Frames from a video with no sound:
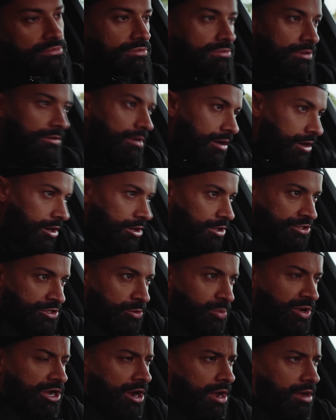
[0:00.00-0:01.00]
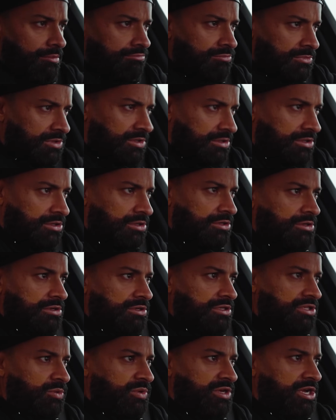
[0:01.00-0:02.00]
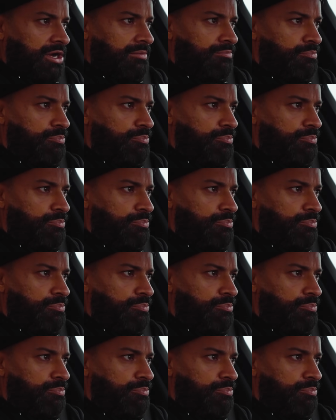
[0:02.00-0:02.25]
Oh, here we come. Here we come.